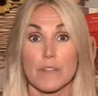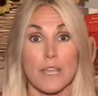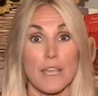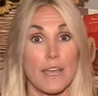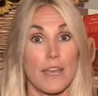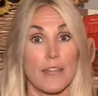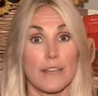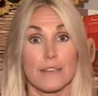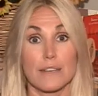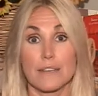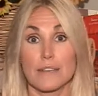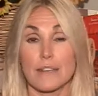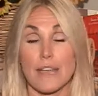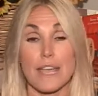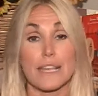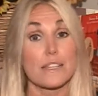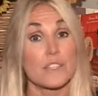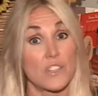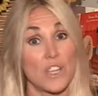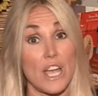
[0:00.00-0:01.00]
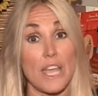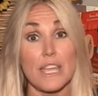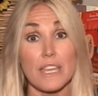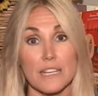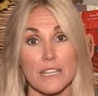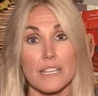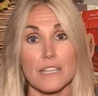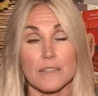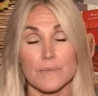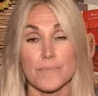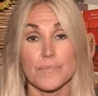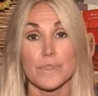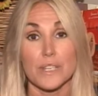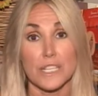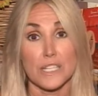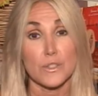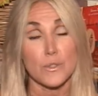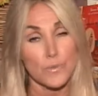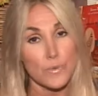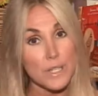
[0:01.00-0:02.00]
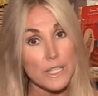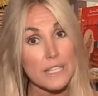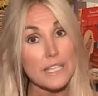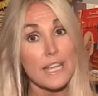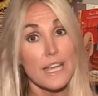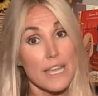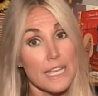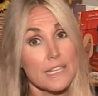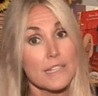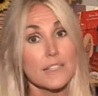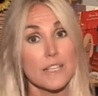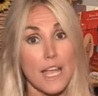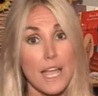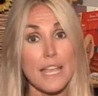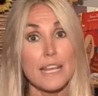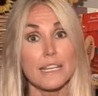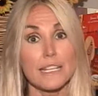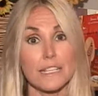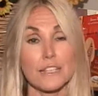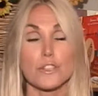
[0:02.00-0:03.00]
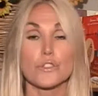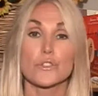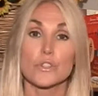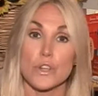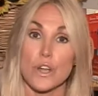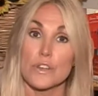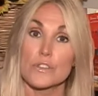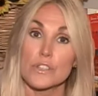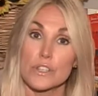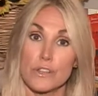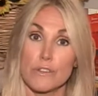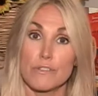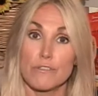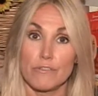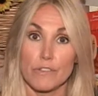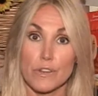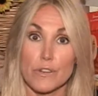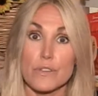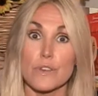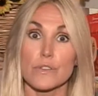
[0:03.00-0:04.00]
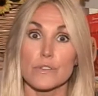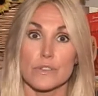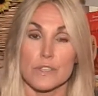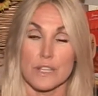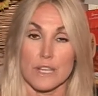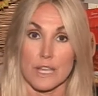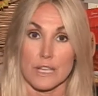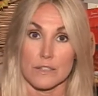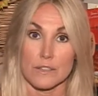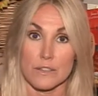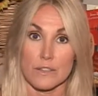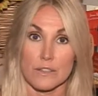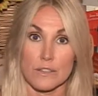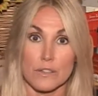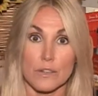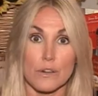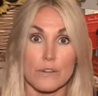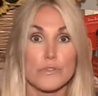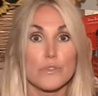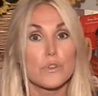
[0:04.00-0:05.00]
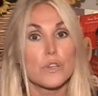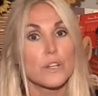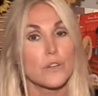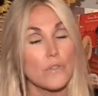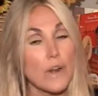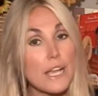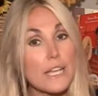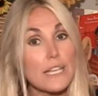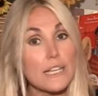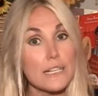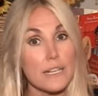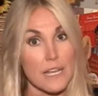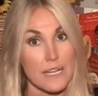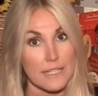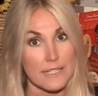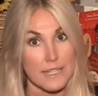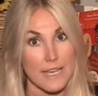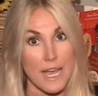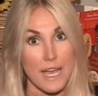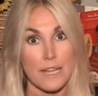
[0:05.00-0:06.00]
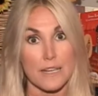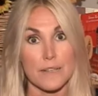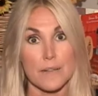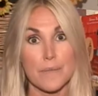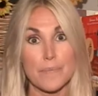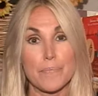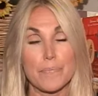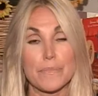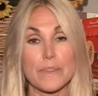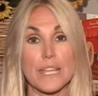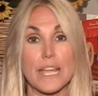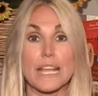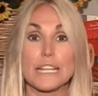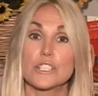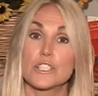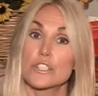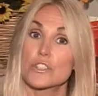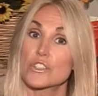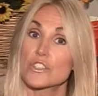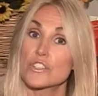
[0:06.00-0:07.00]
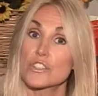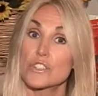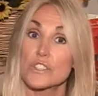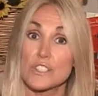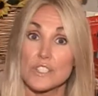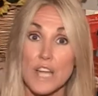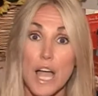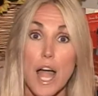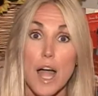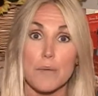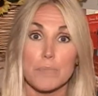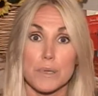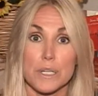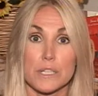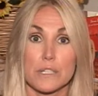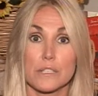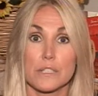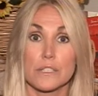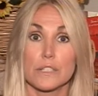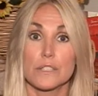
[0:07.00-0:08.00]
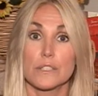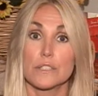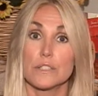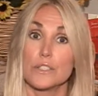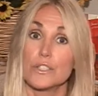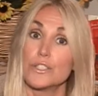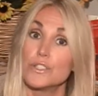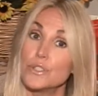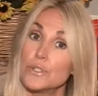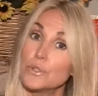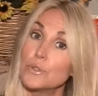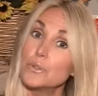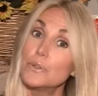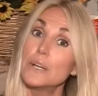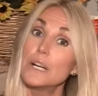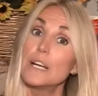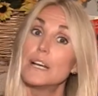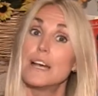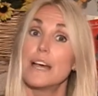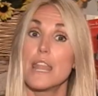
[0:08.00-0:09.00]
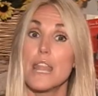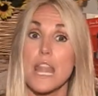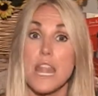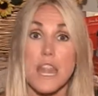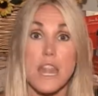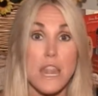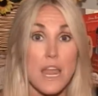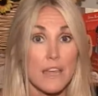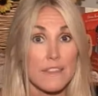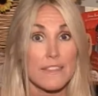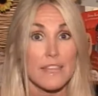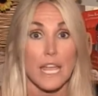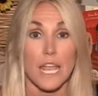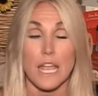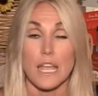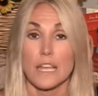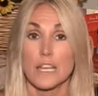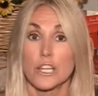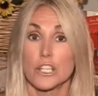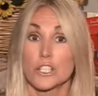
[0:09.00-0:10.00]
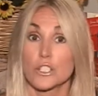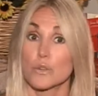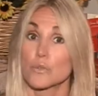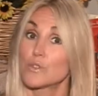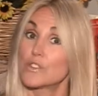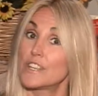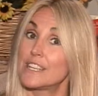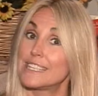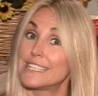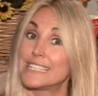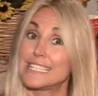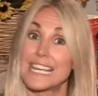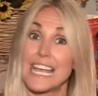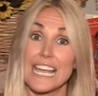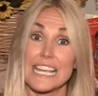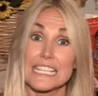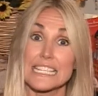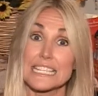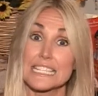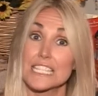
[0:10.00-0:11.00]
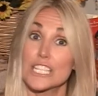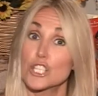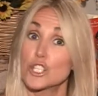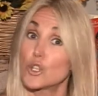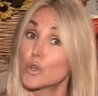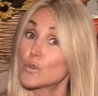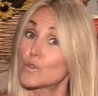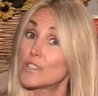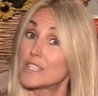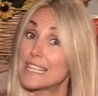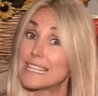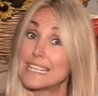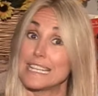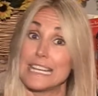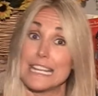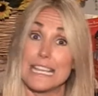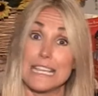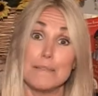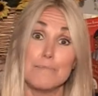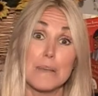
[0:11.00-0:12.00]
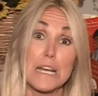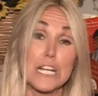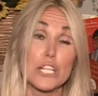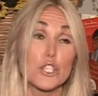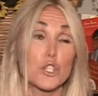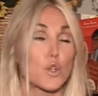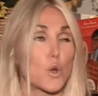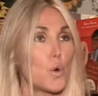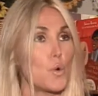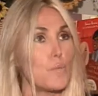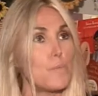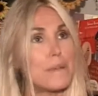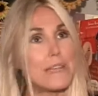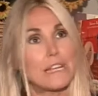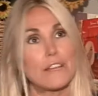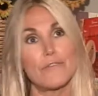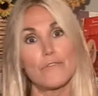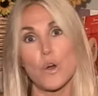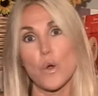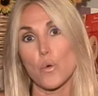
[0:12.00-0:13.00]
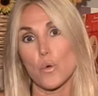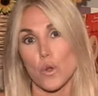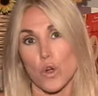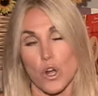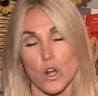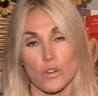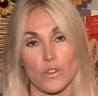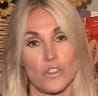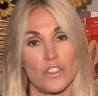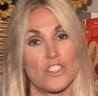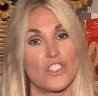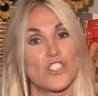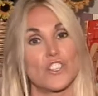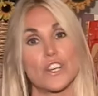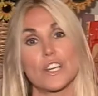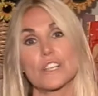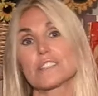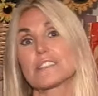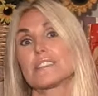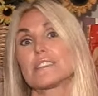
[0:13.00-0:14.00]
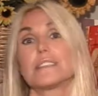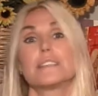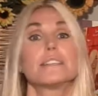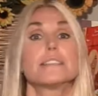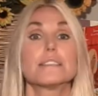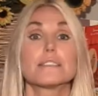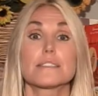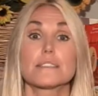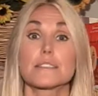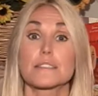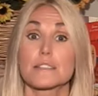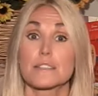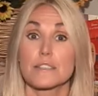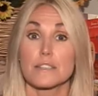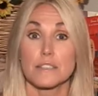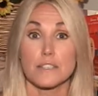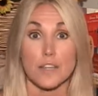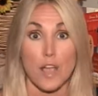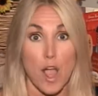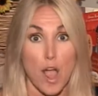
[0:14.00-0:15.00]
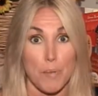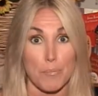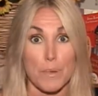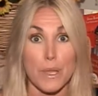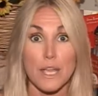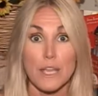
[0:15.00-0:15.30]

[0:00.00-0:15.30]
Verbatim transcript: and anxiety. It's really anxiety that's causing you to feel those things. So if you can recognize that and just stop, do nothing. Don't send a text, don't send an email, don't make a phone call. Just stop.